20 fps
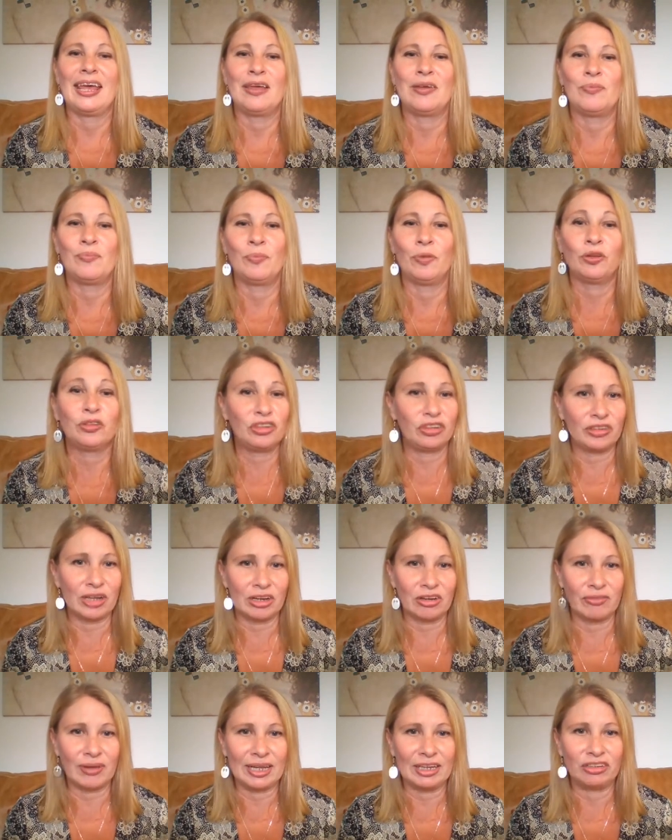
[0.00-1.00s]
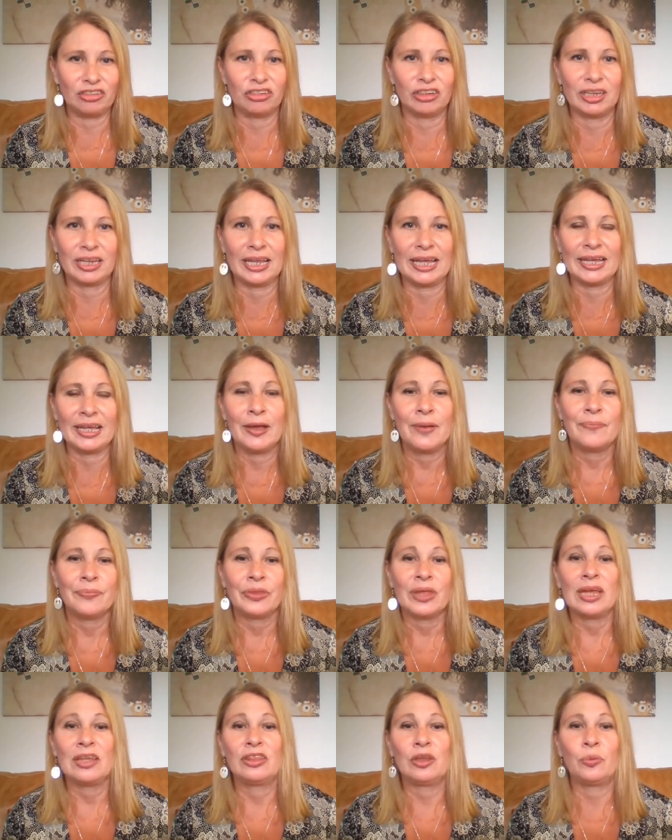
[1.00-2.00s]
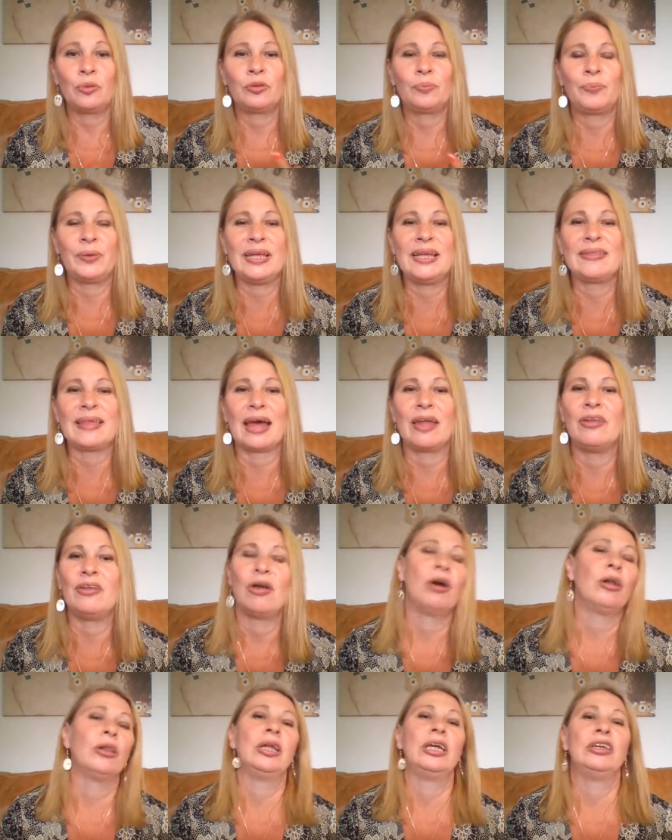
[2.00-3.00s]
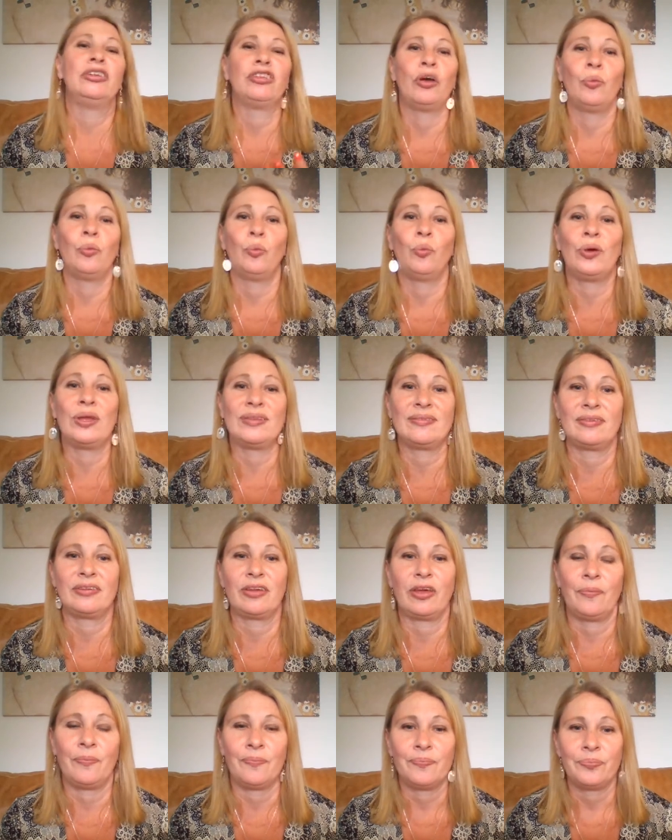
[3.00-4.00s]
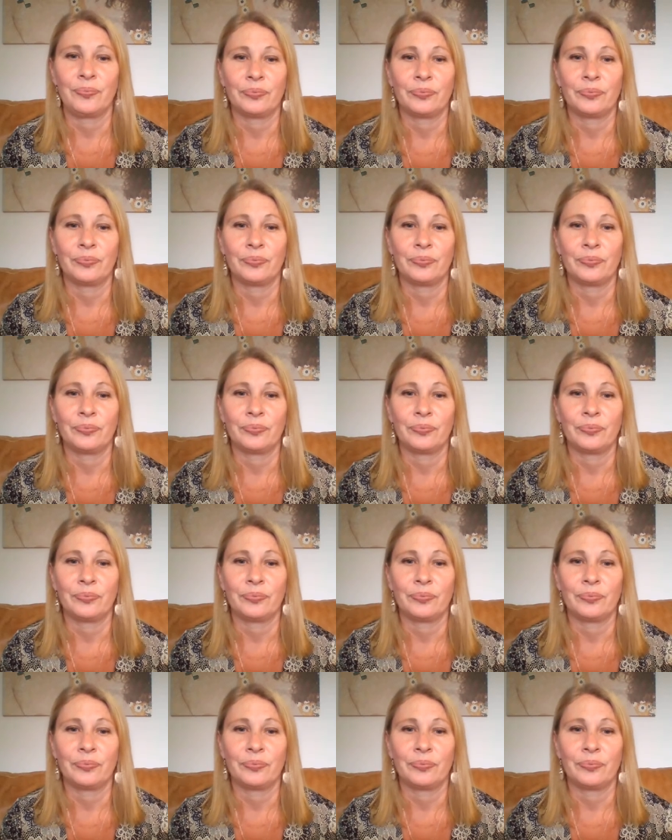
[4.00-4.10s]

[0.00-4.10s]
multi-generationally, there would be that knowledge and wisdom